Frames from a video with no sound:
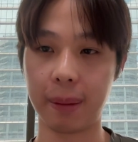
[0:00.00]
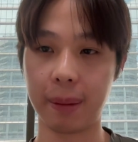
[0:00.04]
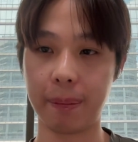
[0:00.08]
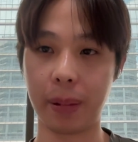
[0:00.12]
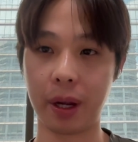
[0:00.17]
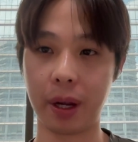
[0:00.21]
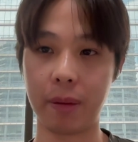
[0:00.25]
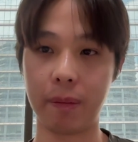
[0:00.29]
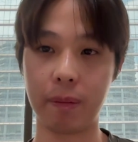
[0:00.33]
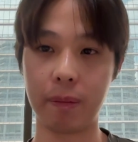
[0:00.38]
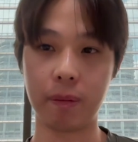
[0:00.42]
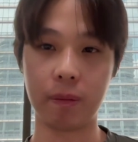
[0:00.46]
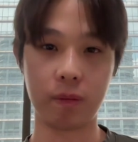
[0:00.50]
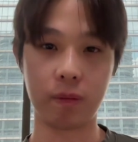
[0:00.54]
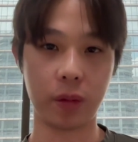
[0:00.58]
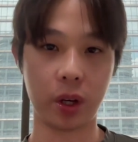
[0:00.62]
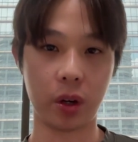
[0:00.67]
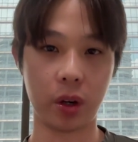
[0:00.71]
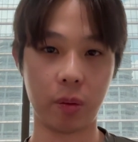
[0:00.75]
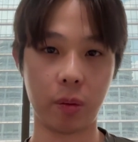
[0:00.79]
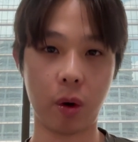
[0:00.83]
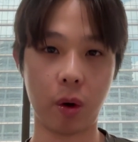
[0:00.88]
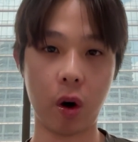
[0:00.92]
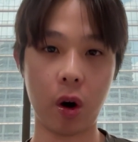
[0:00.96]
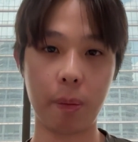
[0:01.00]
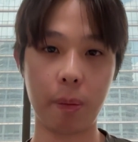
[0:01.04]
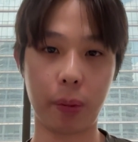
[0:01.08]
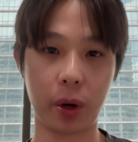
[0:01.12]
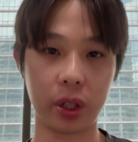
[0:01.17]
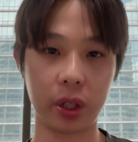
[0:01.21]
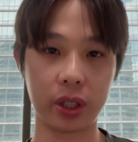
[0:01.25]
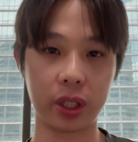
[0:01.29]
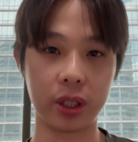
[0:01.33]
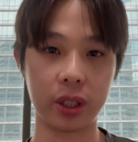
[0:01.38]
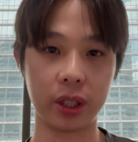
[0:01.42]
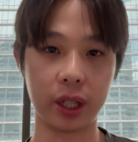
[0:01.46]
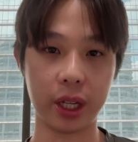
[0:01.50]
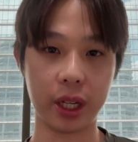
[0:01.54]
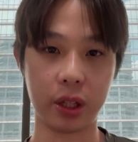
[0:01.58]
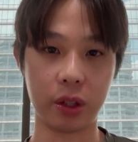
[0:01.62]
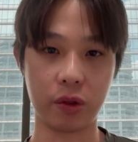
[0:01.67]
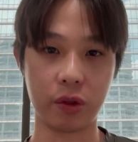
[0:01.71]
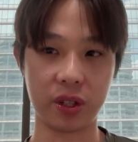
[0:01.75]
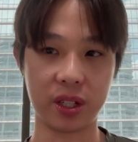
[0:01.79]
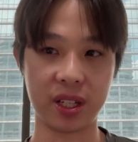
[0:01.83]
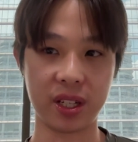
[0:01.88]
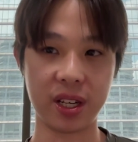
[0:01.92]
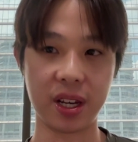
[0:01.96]
But, more importantly,
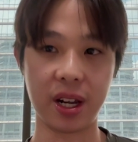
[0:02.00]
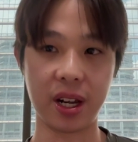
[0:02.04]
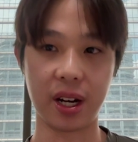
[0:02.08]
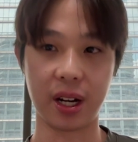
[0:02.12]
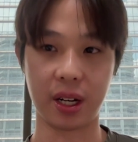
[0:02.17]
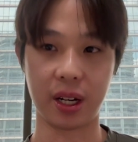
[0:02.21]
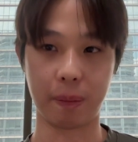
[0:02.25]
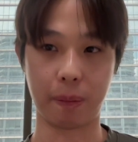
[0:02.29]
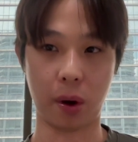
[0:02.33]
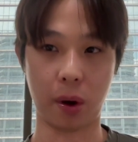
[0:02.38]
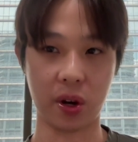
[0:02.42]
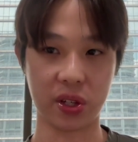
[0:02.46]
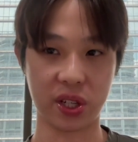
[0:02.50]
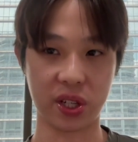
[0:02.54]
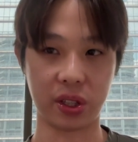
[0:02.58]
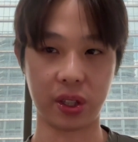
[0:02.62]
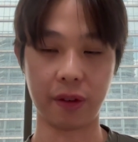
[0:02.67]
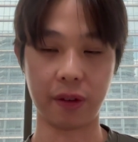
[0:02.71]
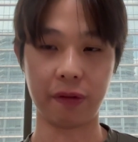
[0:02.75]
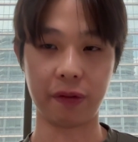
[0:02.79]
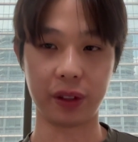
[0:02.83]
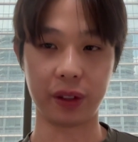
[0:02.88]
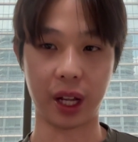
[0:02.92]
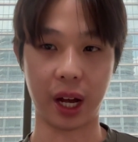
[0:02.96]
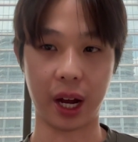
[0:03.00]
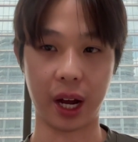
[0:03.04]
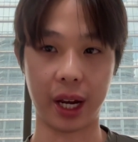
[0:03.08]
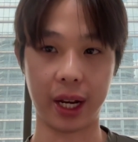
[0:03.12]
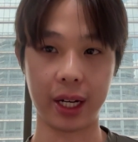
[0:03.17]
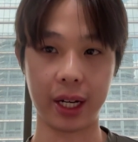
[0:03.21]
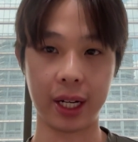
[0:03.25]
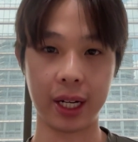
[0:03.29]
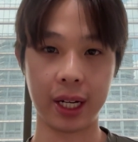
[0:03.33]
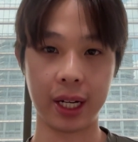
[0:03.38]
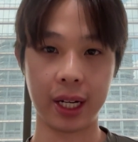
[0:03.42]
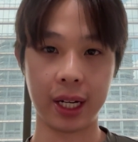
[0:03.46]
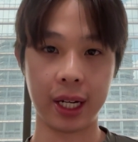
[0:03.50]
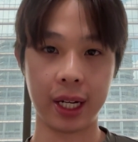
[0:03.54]
to see it in a positive light,